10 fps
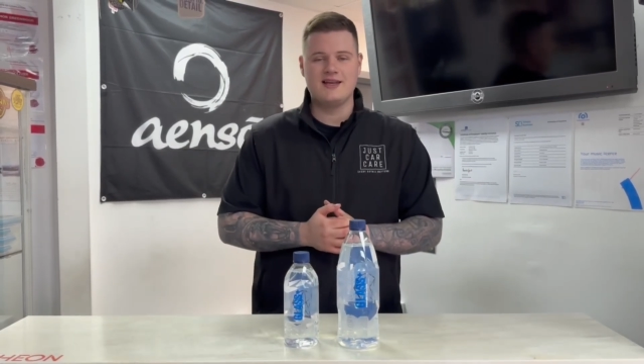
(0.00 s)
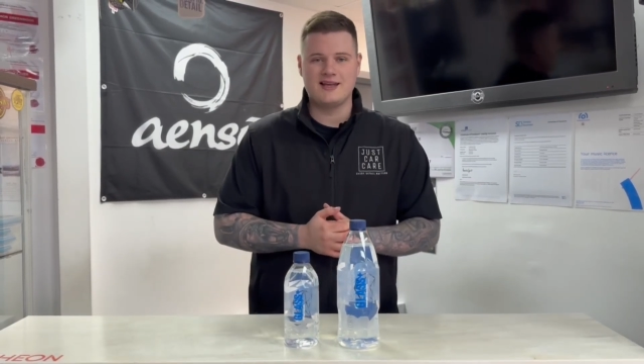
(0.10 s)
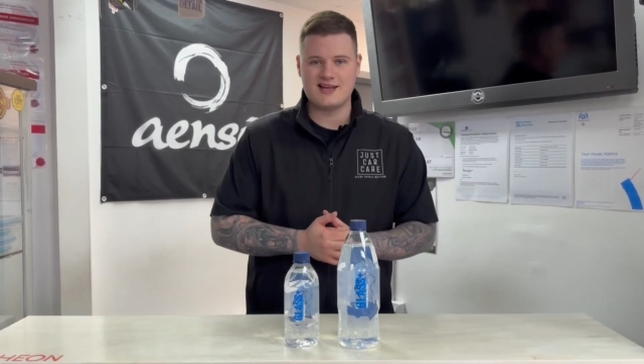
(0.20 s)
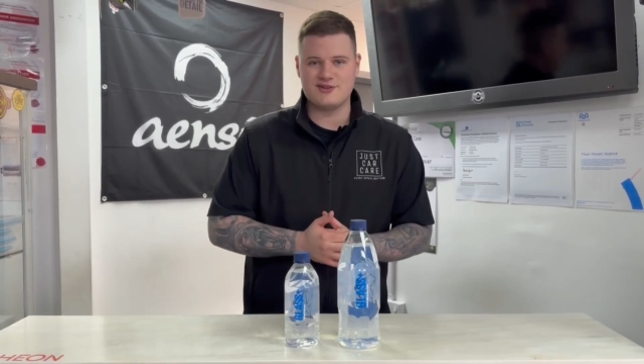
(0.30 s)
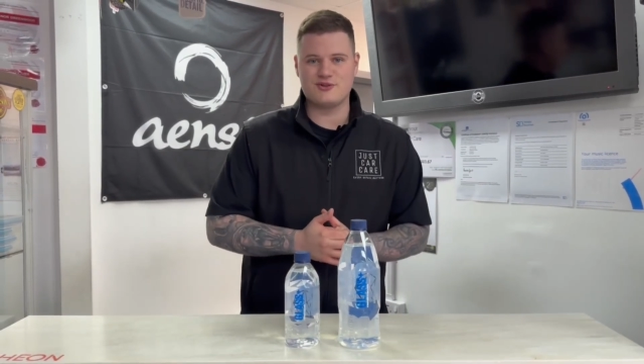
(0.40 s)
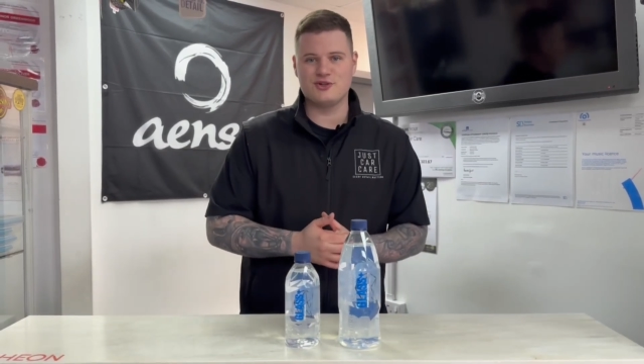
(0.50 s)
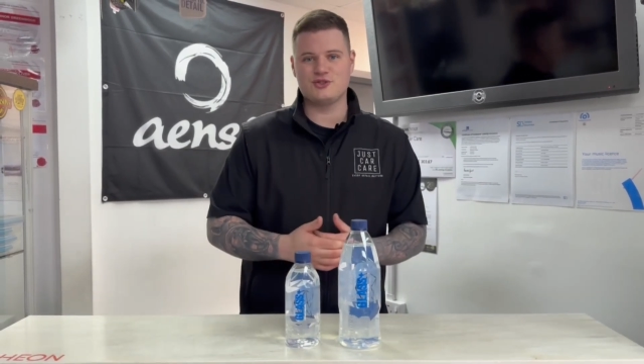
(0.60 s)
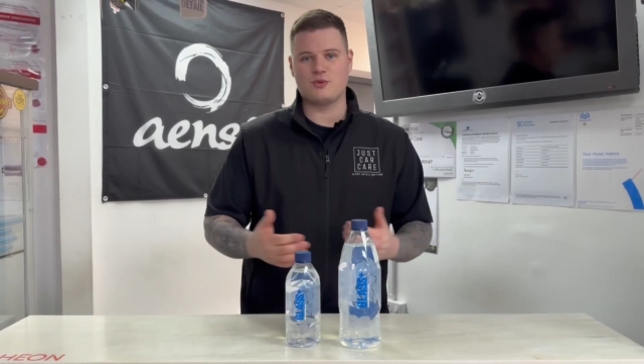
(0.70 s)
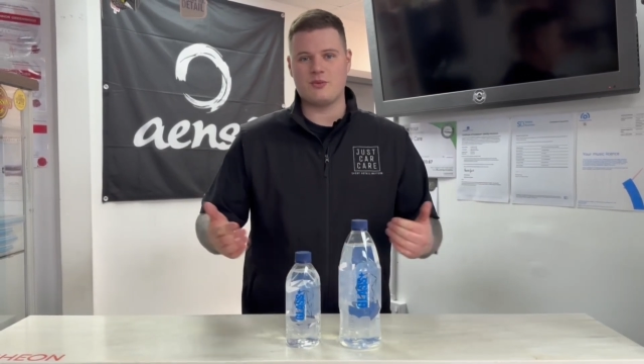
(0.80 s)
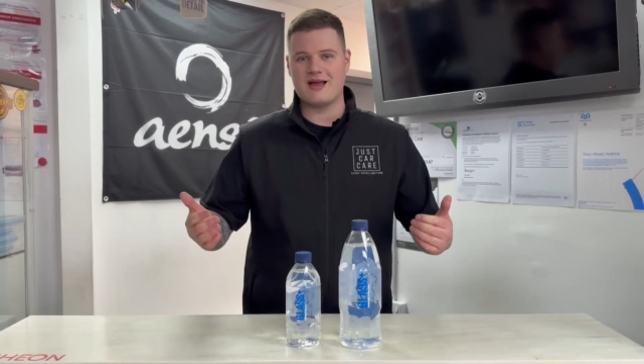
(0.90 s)
get in
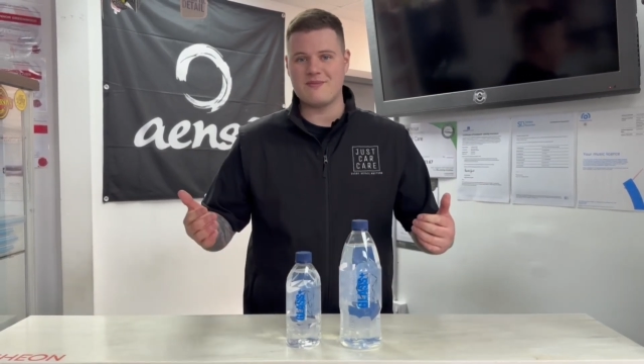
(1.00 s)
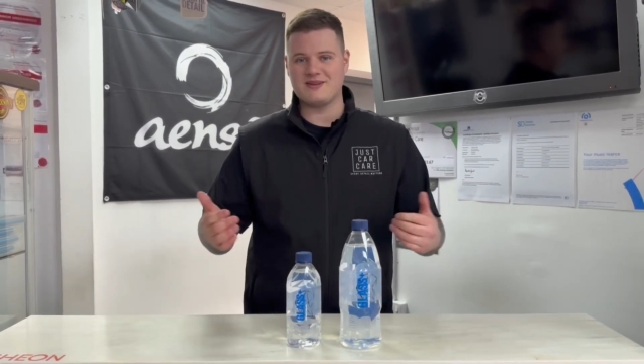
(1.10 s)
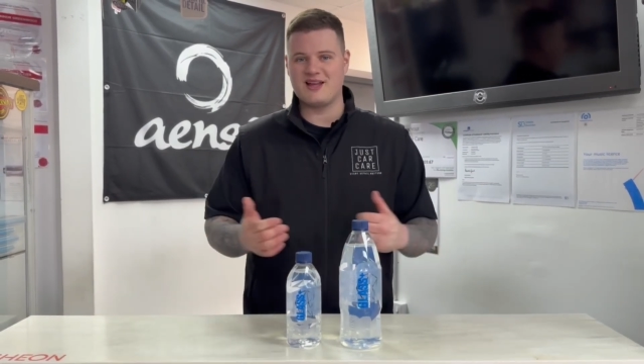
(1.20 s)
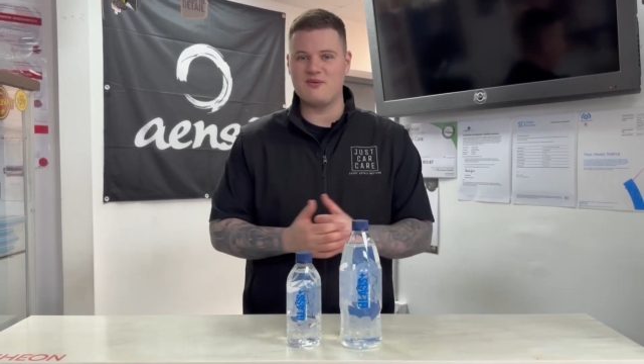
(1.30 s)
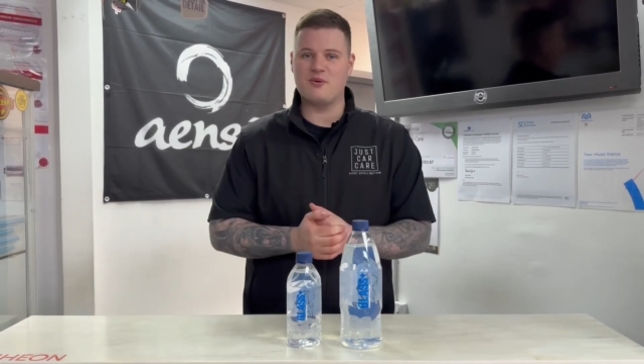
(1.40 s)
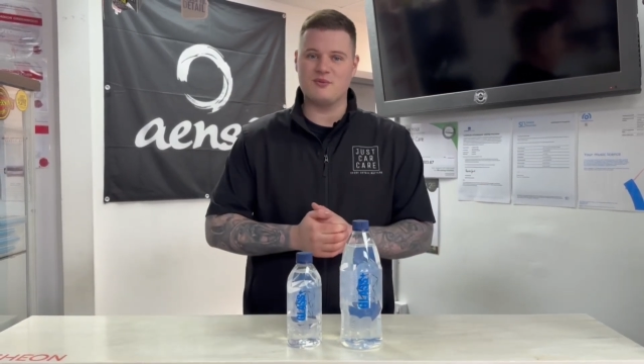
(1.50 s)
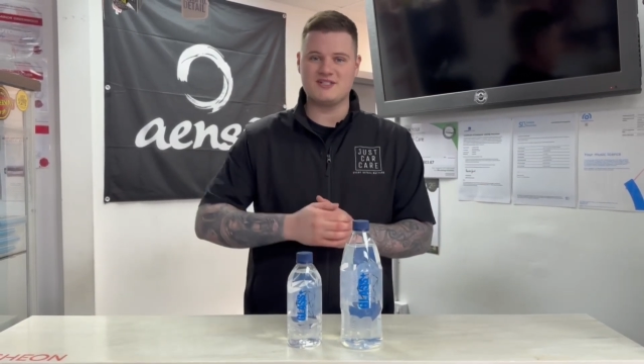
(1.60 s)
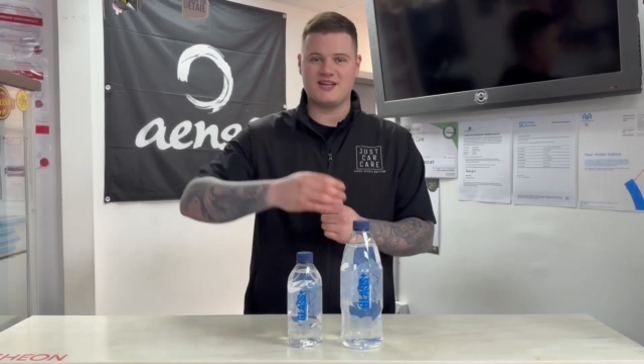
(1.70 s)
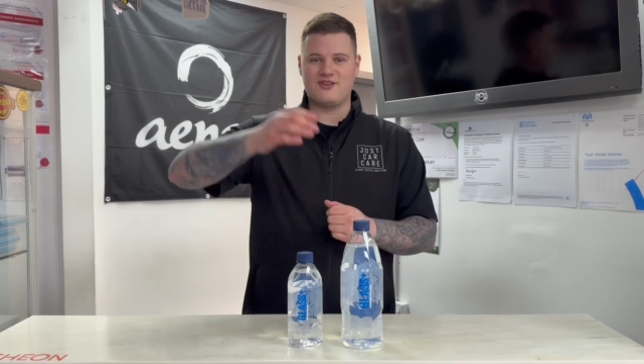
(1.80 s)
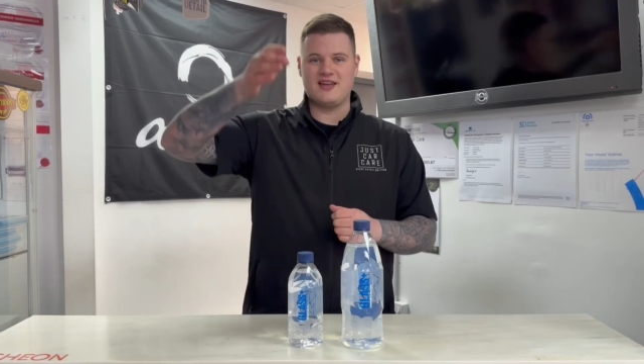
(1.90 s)
touch, we'll be happy to help, and we'll
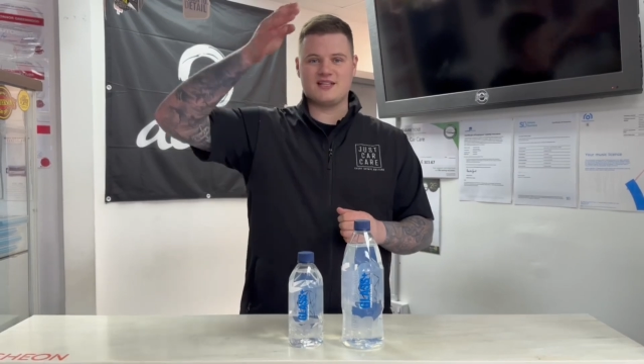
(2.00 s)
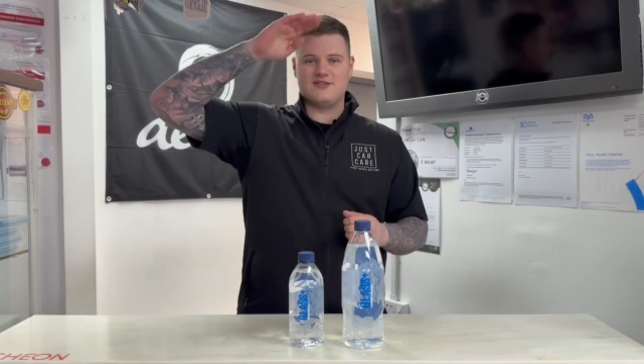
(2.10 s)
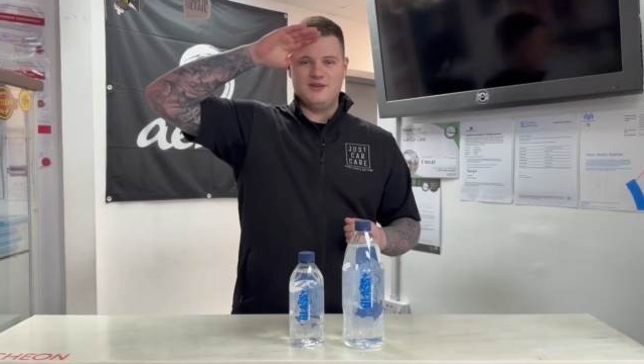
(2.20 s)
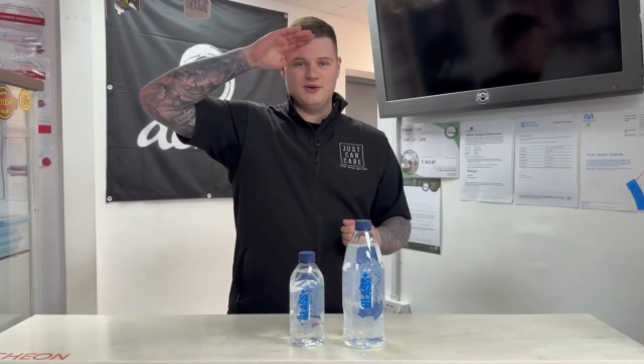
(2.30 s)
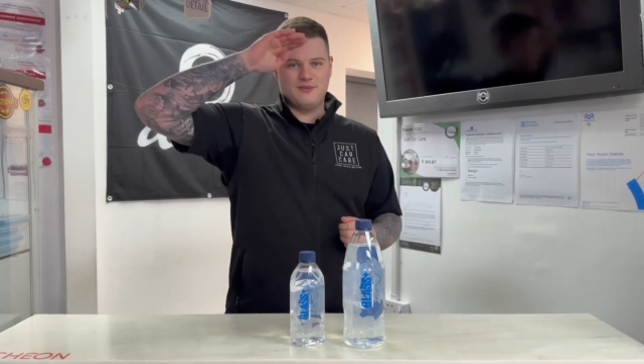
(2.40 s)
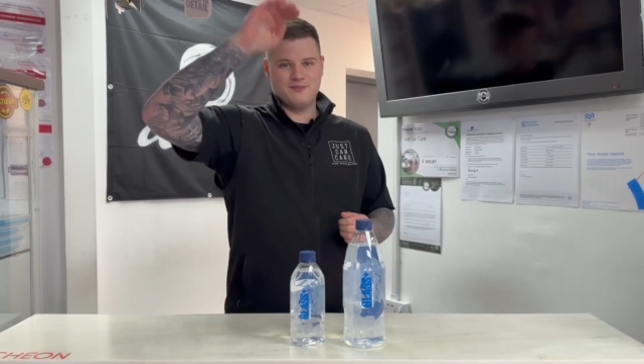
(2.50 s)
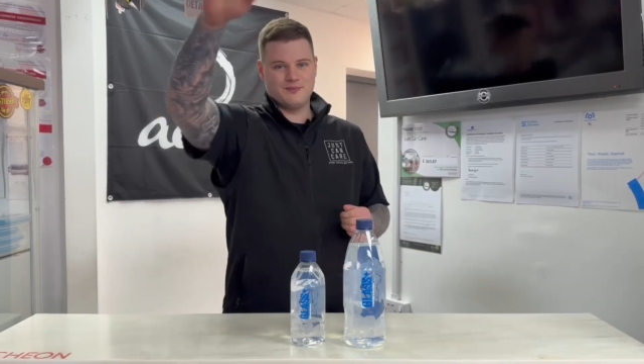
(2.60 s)
see you on the next video.